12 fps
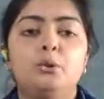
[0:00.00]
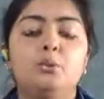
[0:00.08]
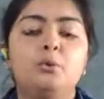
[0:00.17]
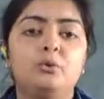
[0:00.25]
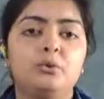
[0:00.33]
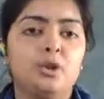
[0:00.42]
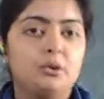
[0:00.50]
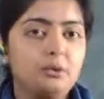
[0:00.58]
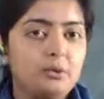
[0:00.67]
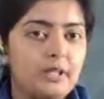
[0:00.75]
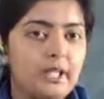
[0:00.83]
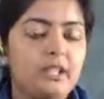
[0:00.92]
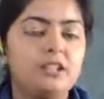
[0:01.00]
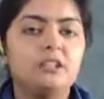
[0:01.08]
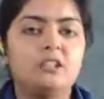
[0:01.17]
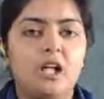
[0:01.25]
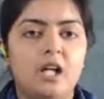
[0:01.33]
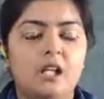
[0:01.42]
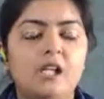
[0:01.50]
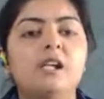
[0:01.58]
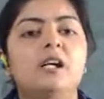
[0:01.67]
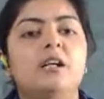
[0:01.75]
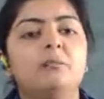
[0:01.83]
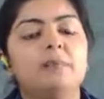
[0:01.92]
not to take a
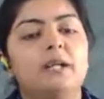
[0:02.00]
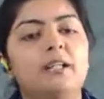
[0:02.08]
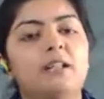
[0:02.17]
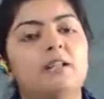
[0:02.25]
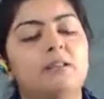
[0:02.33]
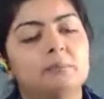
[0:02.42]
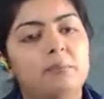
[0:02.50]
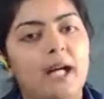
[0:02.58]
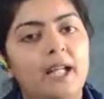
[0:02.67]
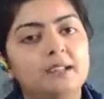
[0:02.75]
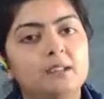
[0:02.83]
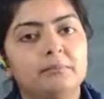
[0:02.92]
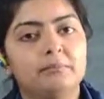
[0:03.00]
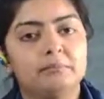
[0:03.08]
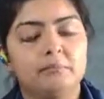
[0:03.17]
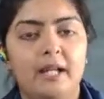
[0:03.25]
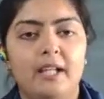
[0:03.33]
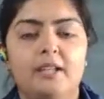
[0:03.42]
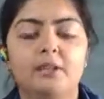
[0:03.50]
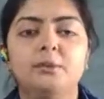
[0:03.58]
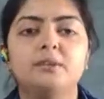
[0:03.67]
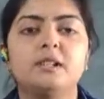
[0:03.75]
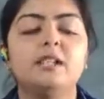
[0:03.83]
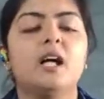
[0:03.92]
shower but bath by
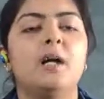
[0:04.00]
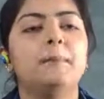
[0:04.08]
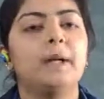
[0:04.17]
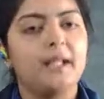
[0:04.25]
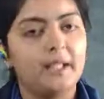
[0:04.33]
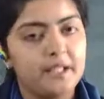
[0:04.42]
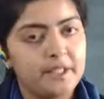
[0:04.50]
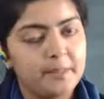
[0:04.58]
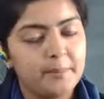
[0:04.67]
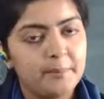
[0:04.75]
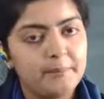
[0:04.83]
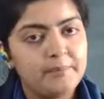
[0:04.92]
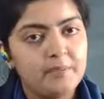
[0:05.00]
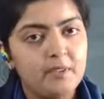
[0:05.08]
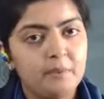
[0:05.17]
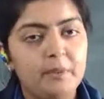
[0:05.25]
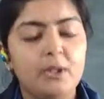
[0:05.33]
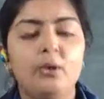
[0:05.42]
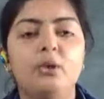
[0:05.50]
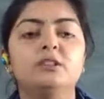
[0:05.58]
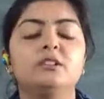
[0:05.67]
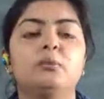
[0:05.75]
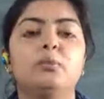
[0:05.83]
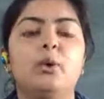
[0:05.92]
using a bucket,
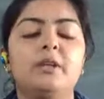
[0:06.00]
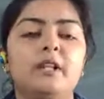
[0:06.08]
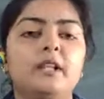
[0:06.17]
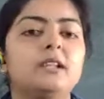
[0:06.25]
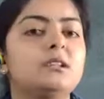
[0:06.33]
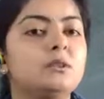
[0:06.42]
because the water is